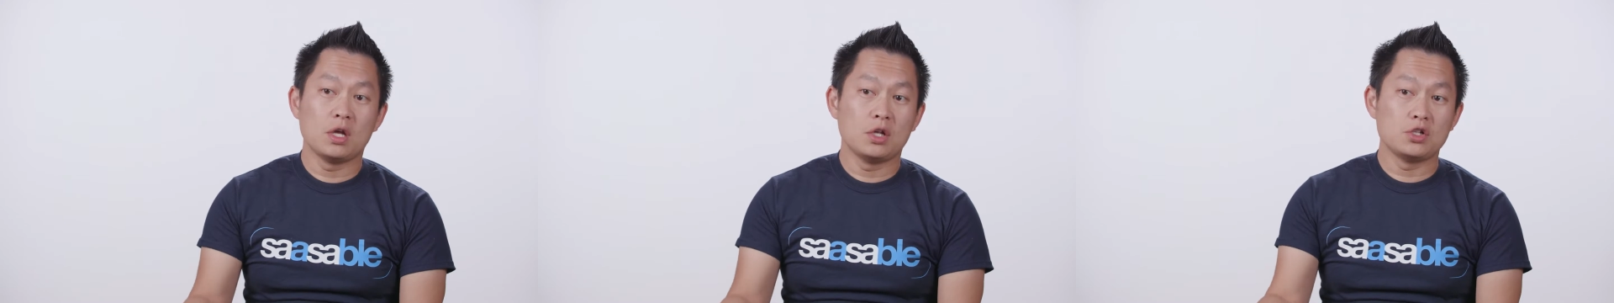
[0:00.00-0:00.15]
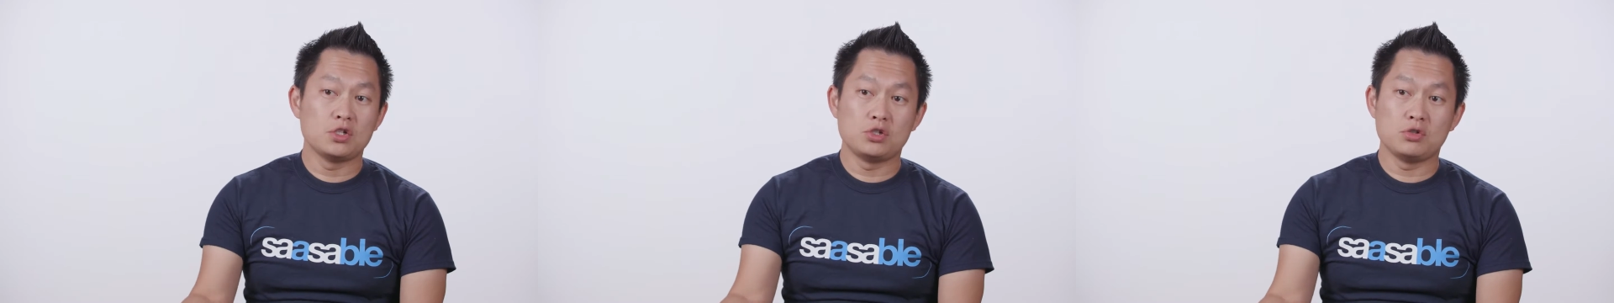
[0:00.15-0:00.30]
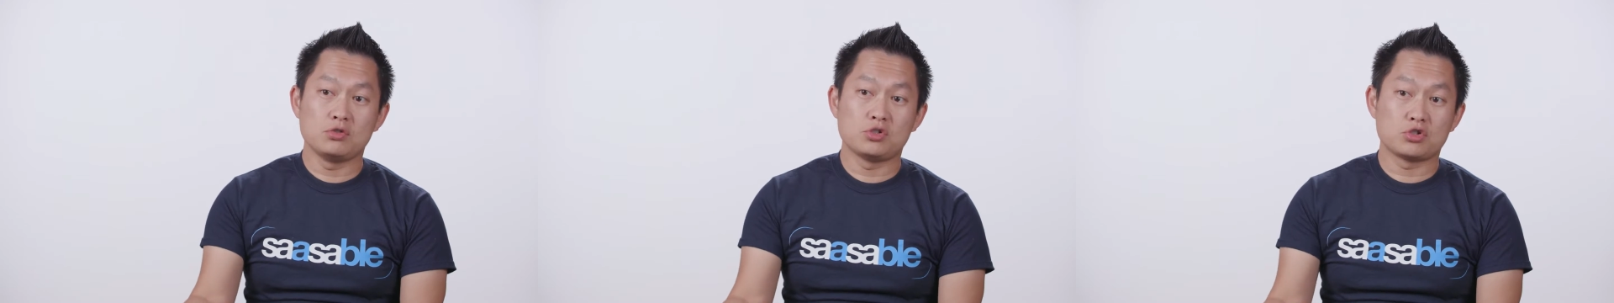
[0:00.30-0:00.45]

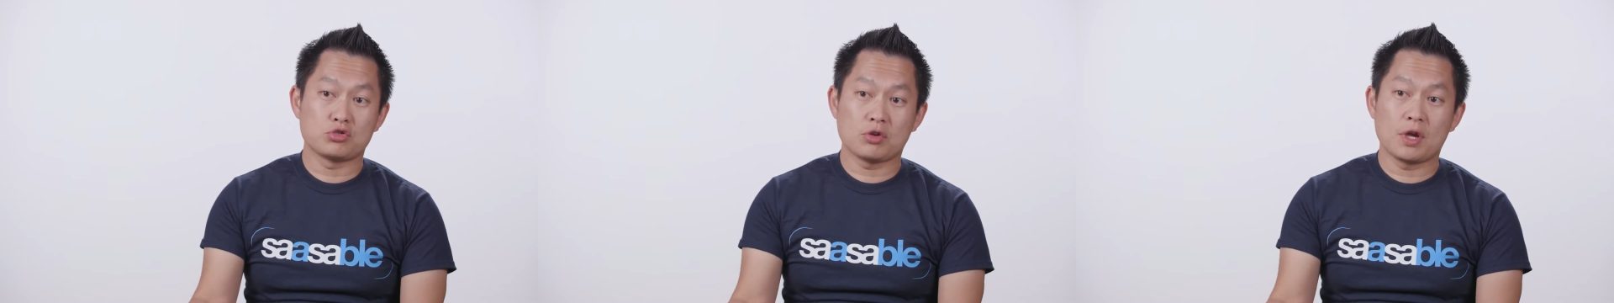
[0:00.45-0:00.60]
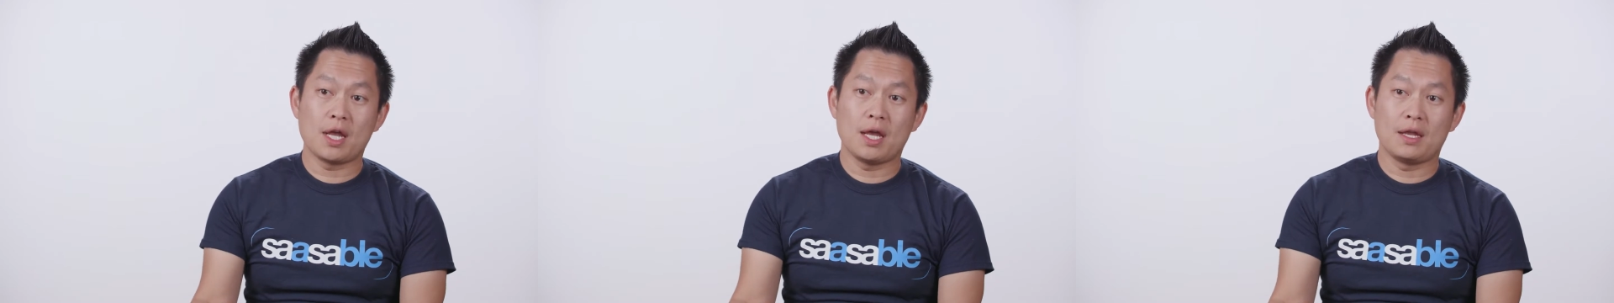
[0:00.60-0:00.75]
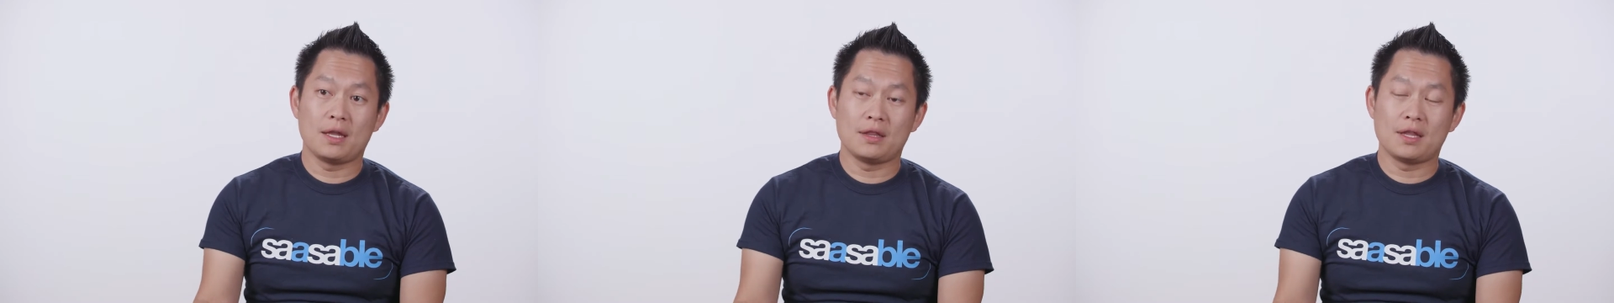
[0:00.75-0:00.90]
do
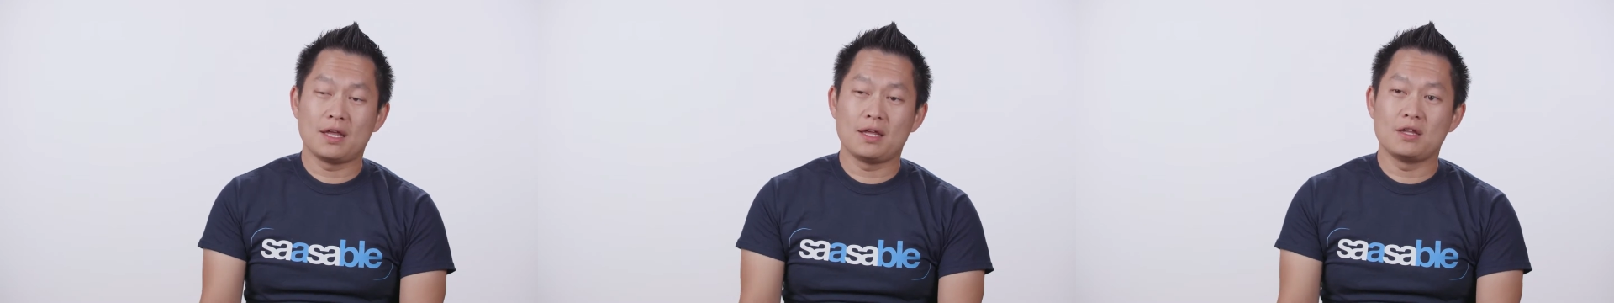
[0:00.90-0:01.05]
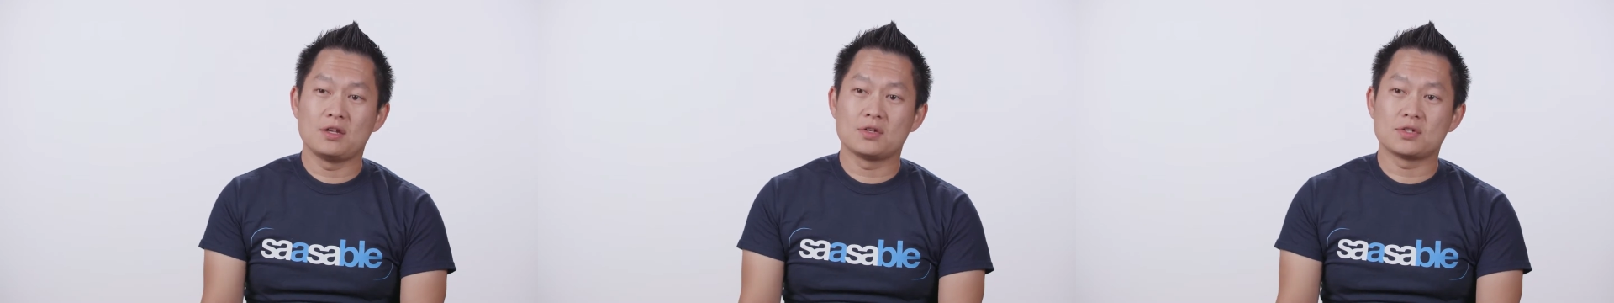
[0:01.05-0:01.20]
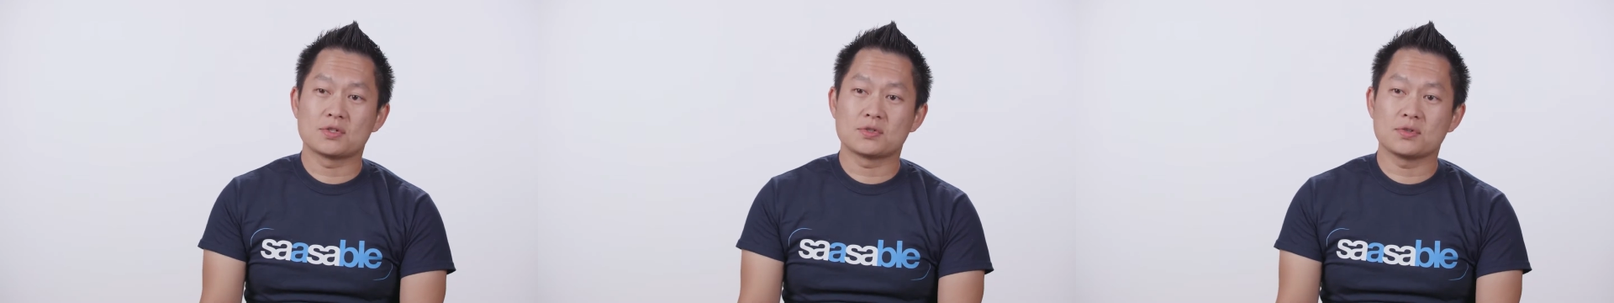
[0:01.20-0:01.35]
trade in that
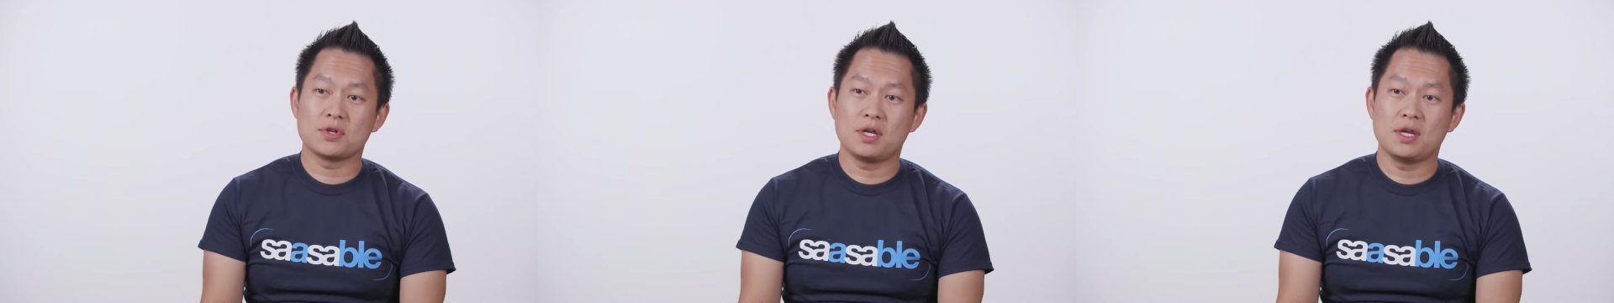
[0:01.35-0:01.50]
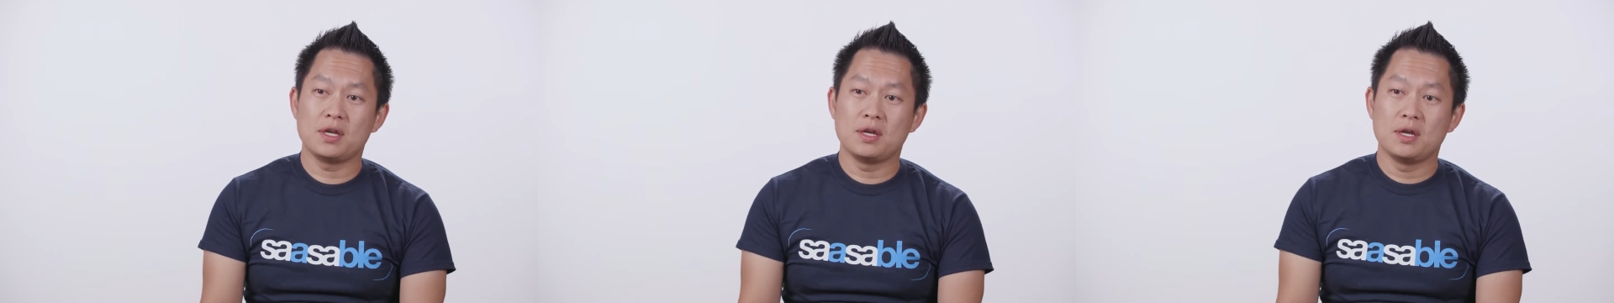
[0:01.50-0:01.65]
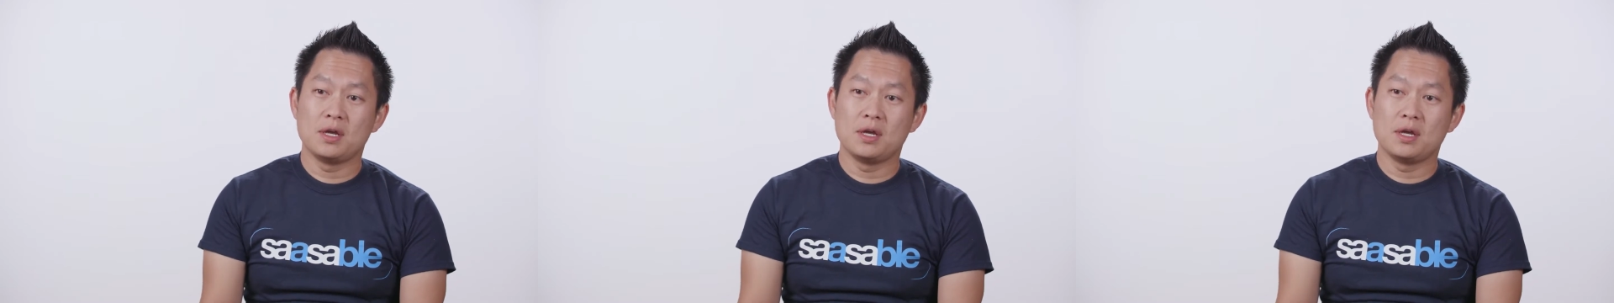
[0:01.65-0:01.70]
industry,